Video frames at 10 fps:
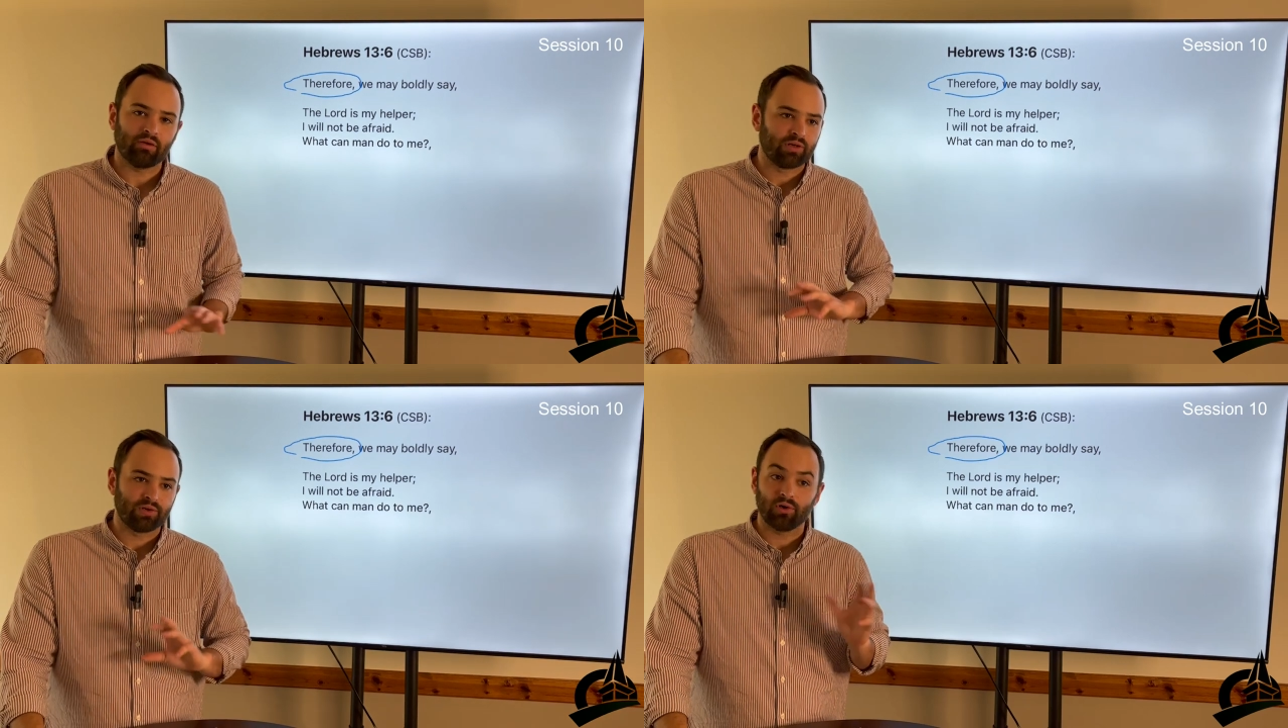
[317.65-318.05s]
I
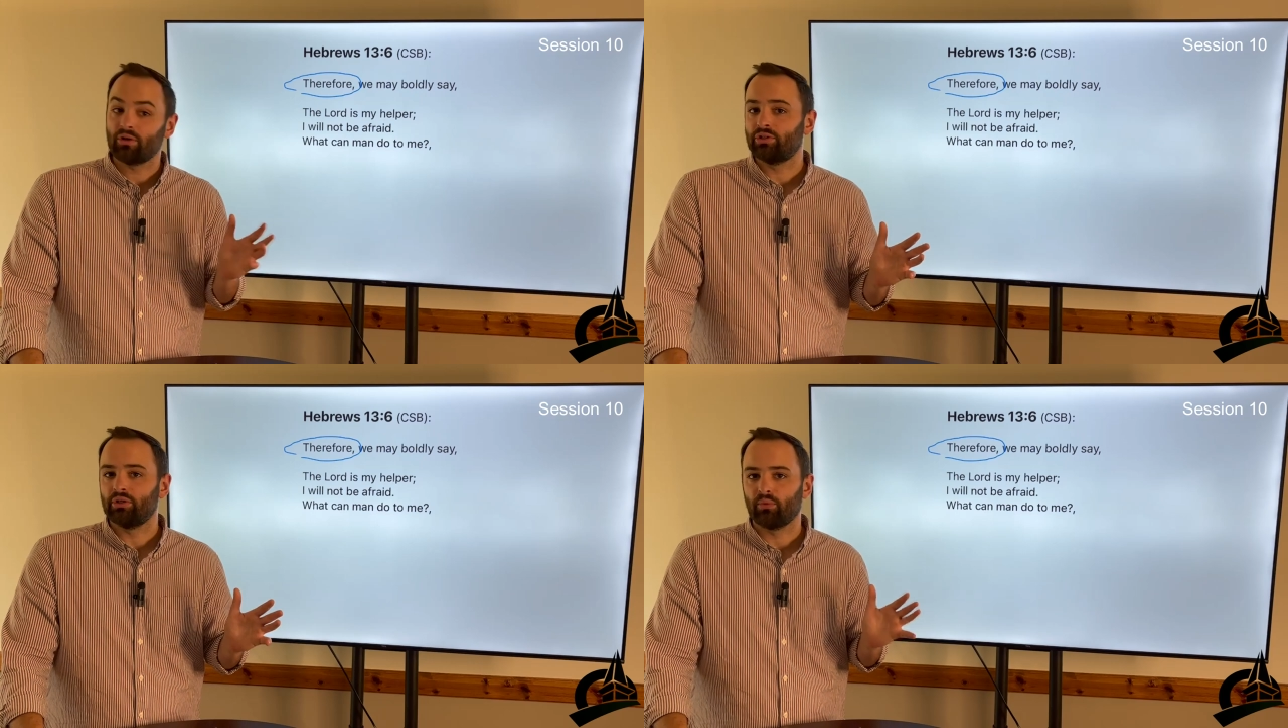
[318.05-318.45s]
would
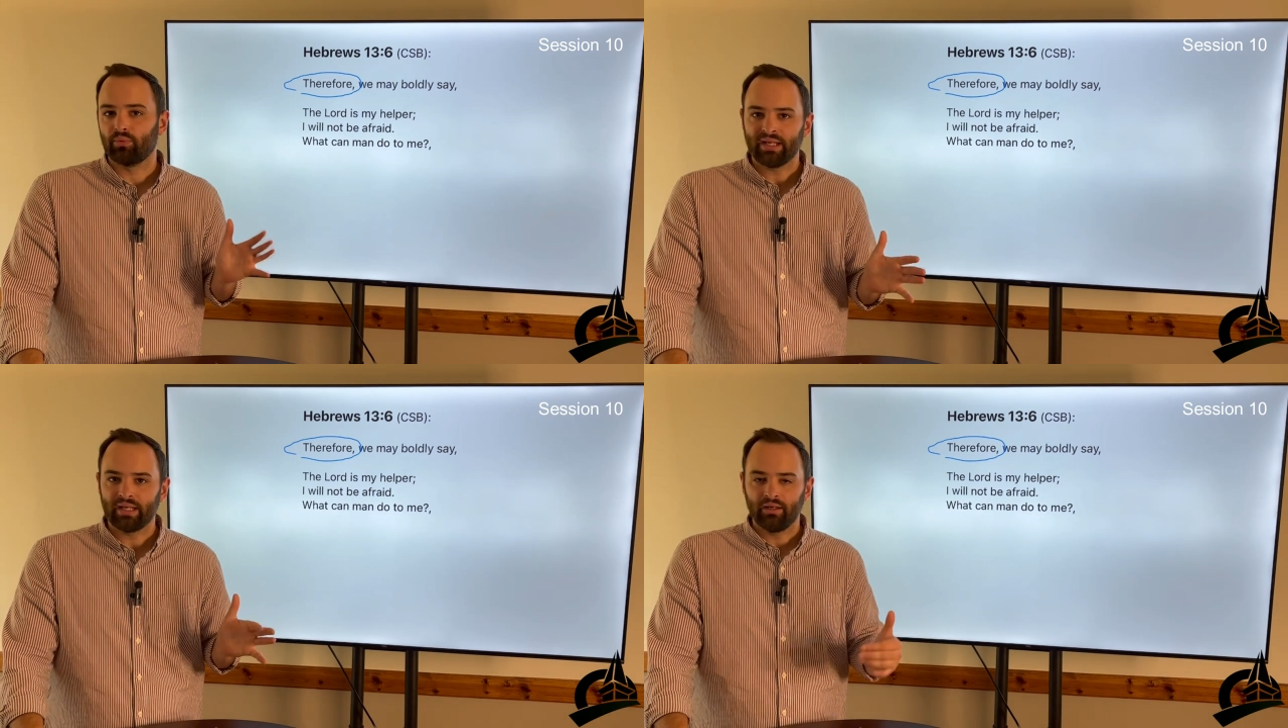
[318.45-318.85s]
encourage you to
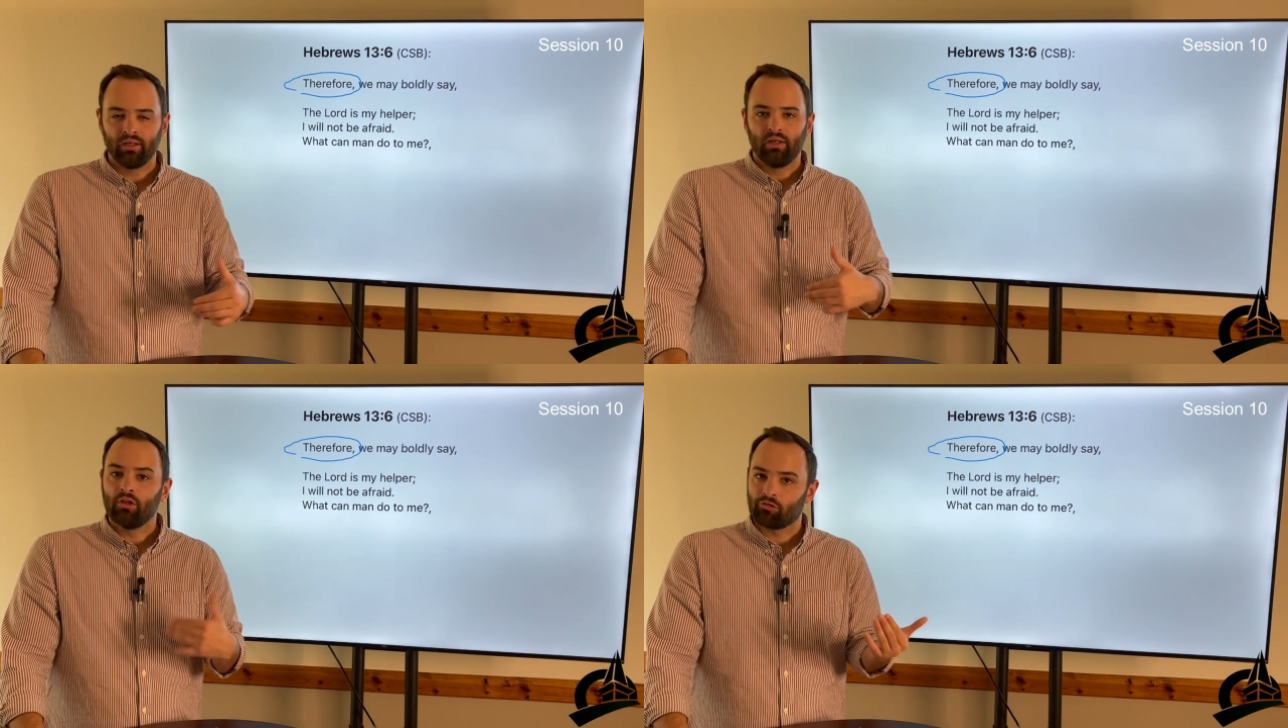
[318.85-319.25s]
read
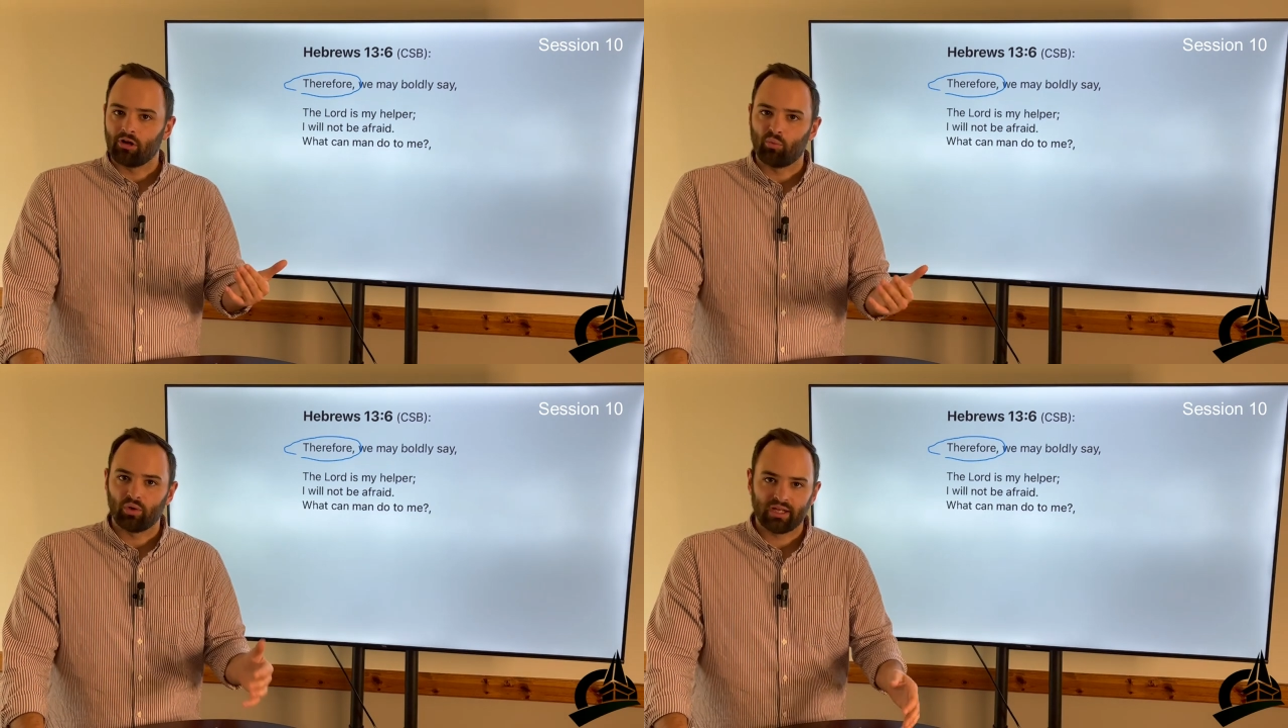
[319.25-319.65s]

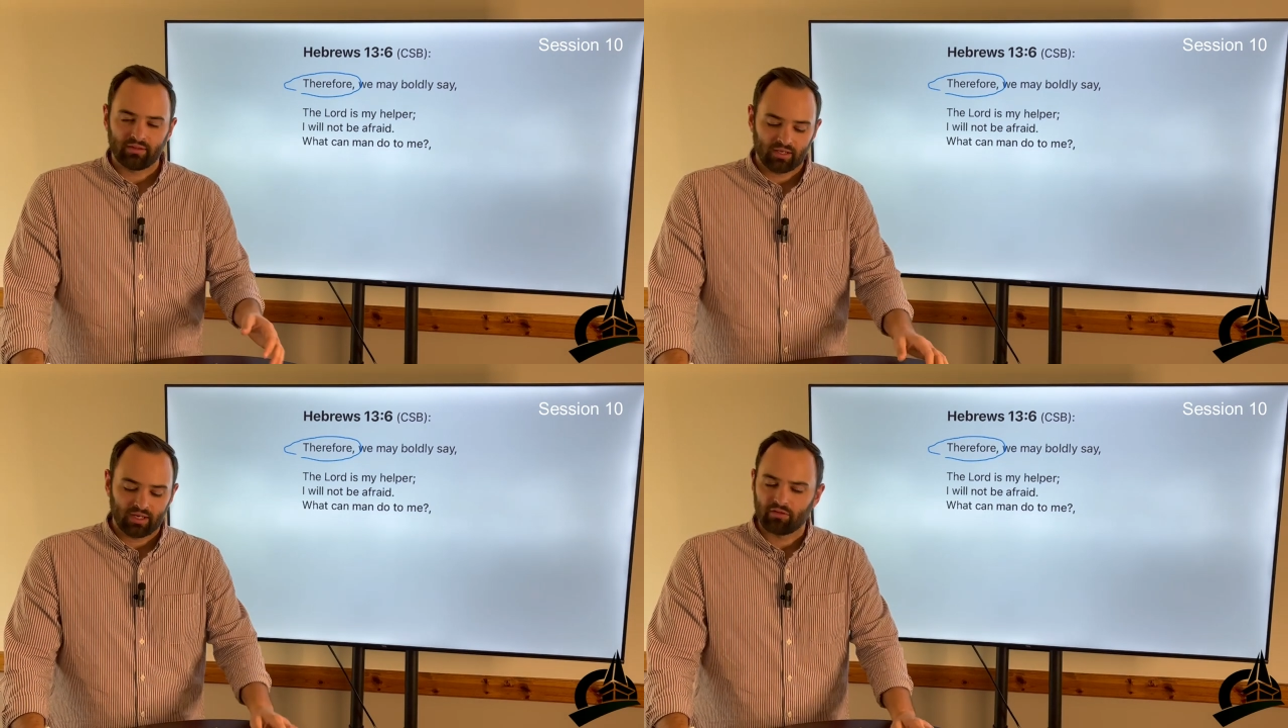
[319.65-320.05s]
Psalm
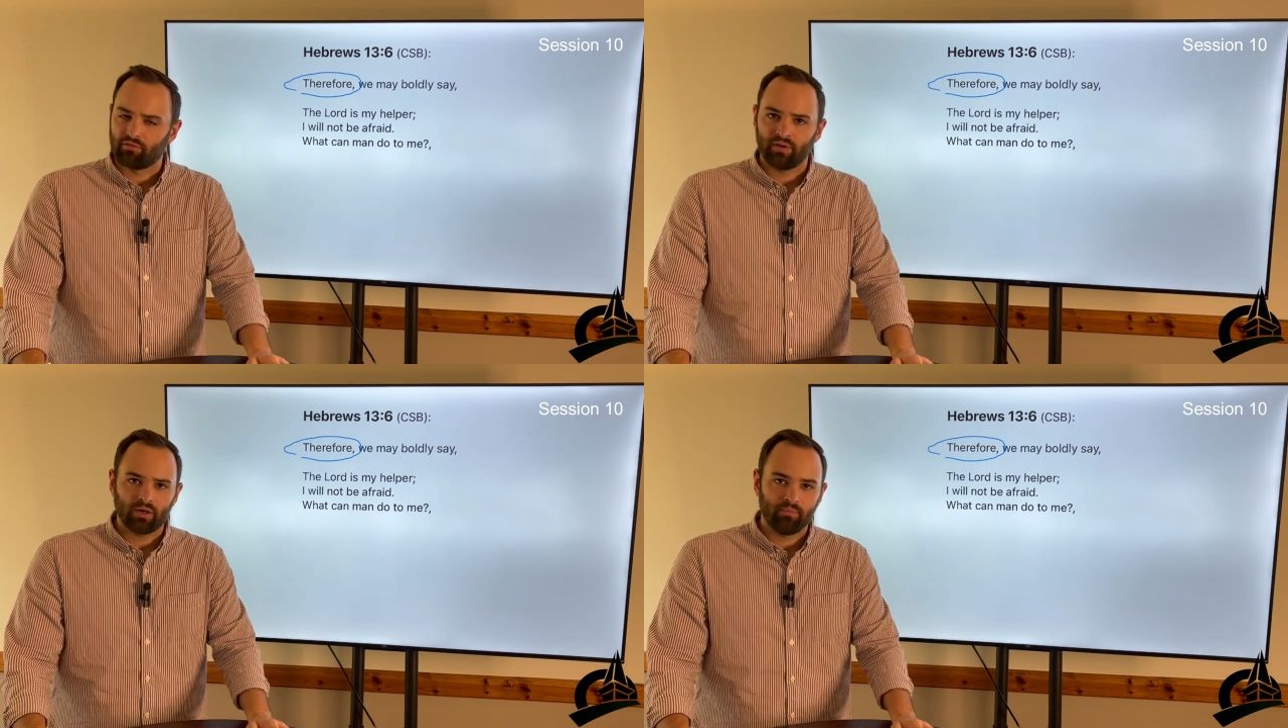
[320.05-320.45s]
118, it's
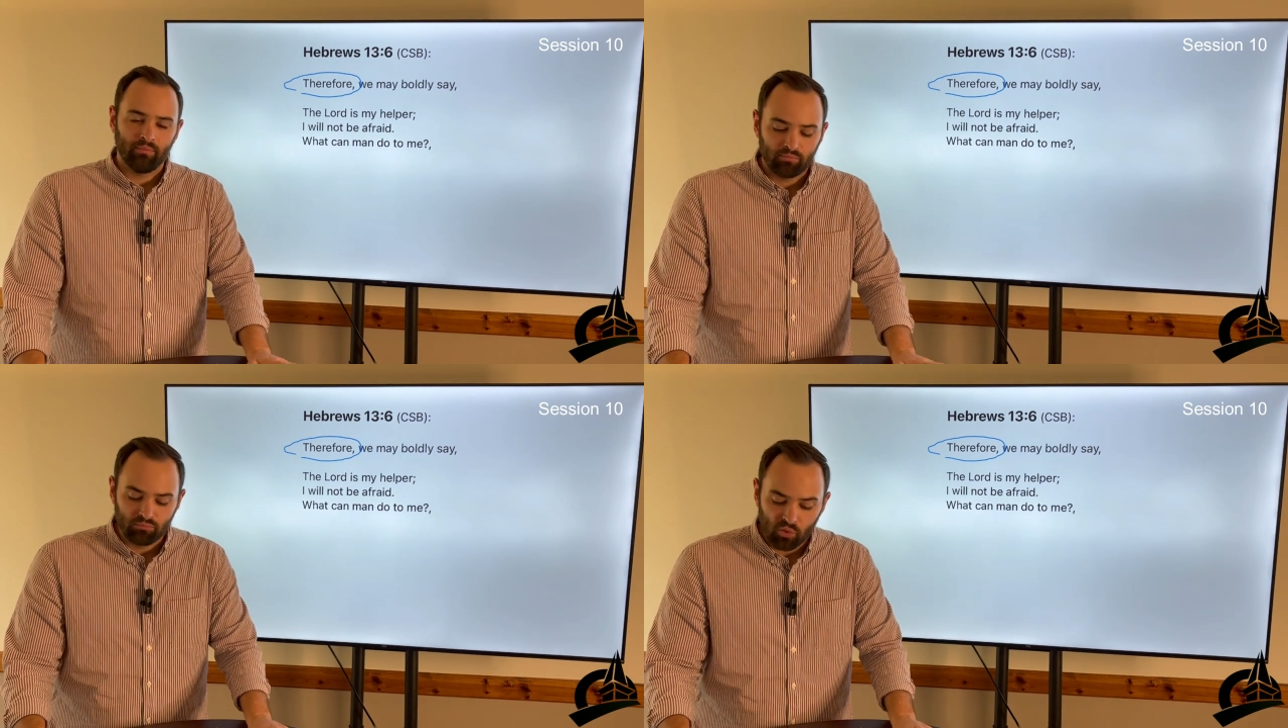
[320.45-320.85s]
a very
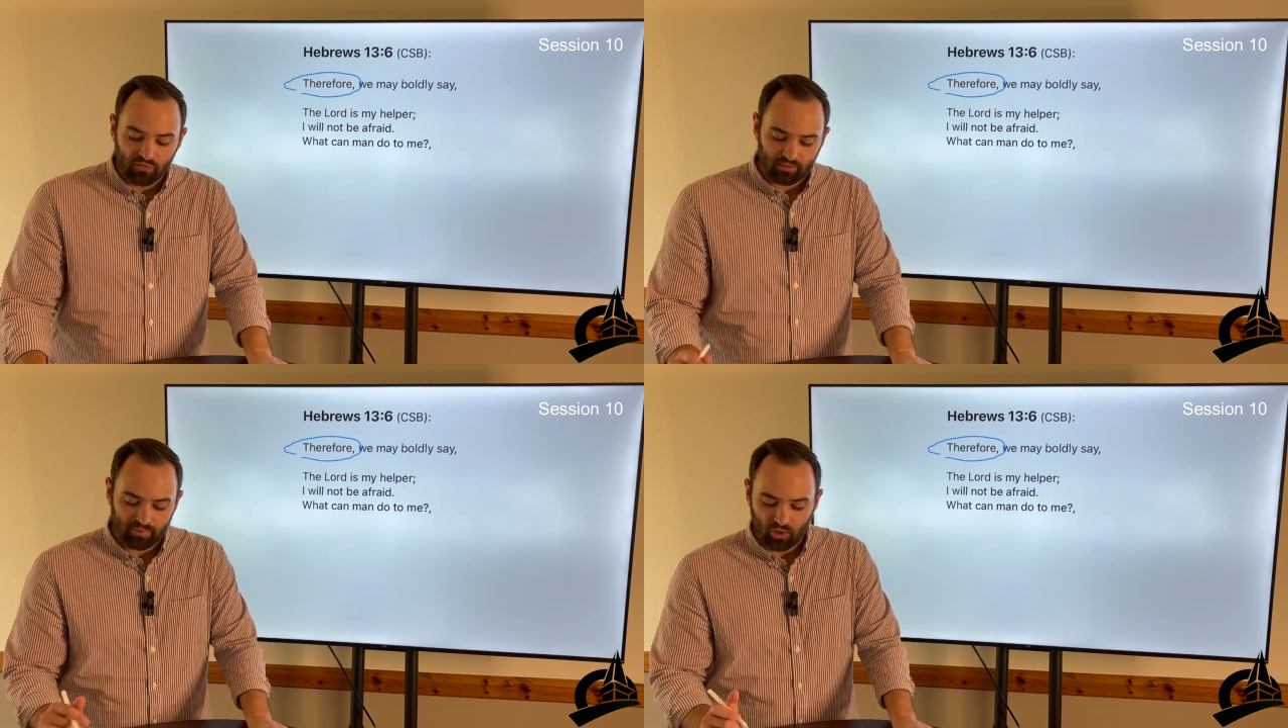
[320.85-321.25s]

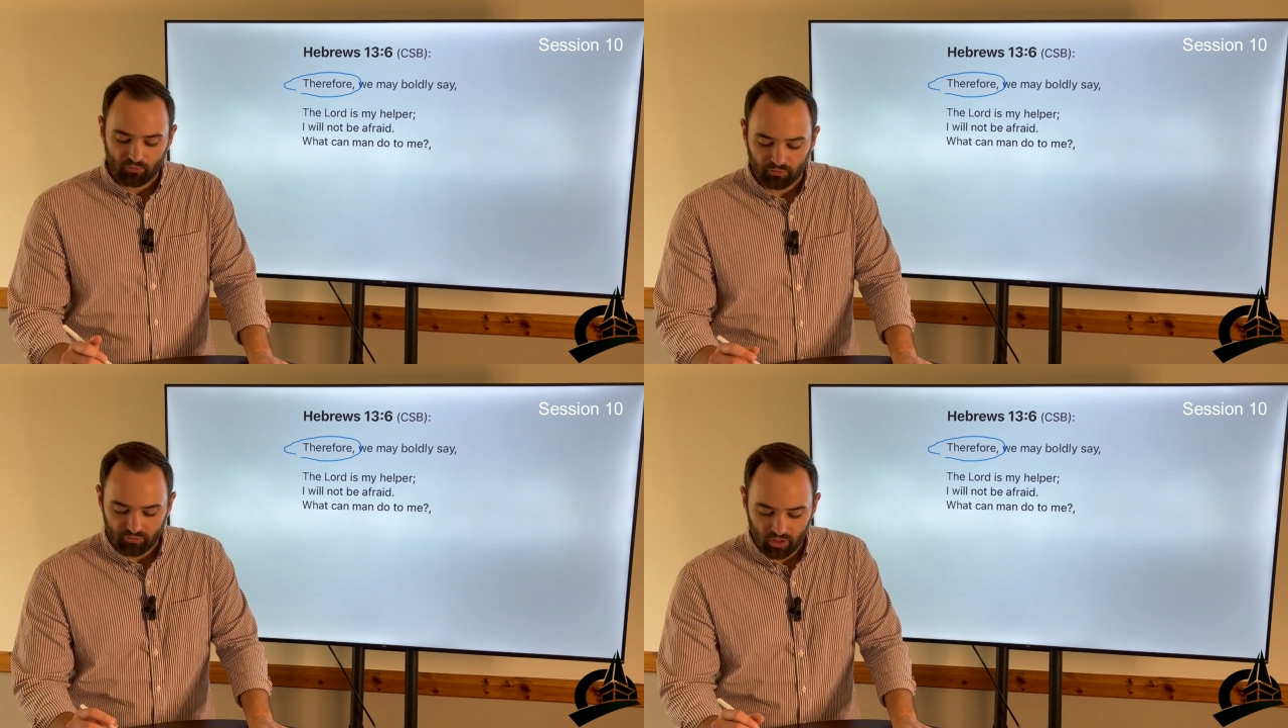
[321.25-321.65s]
moving and
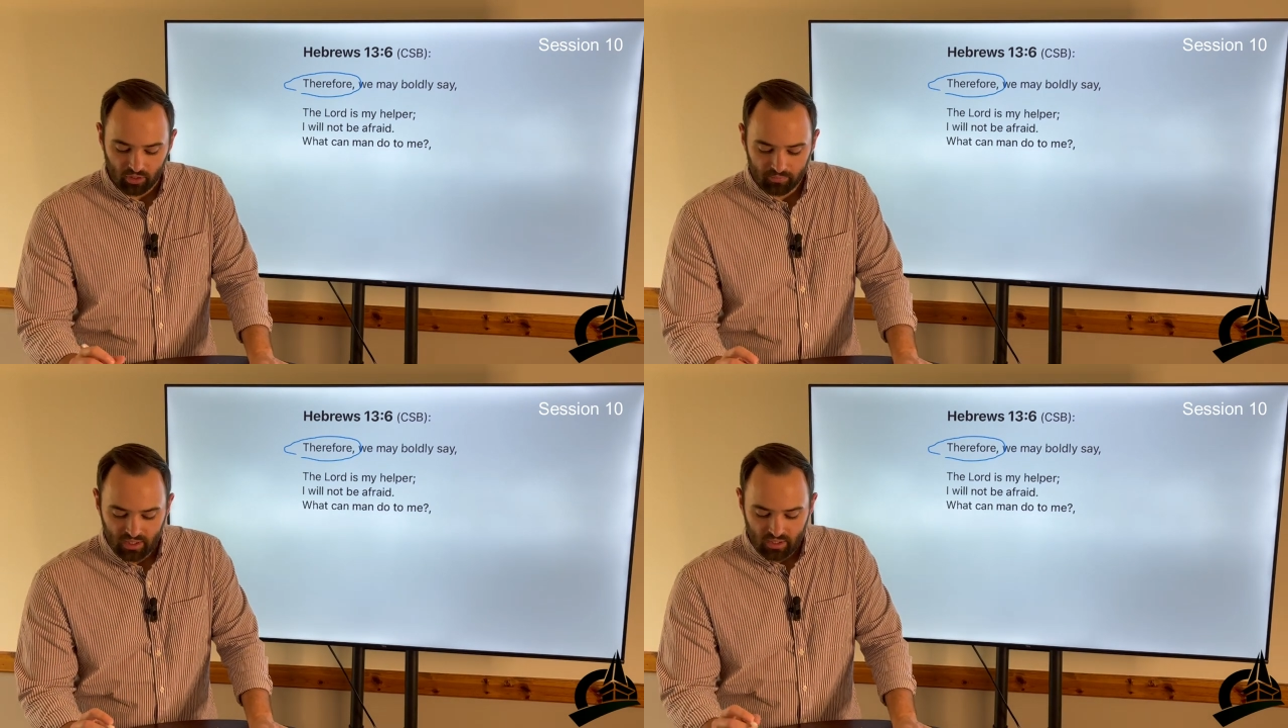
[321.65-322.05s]
powerful psalm.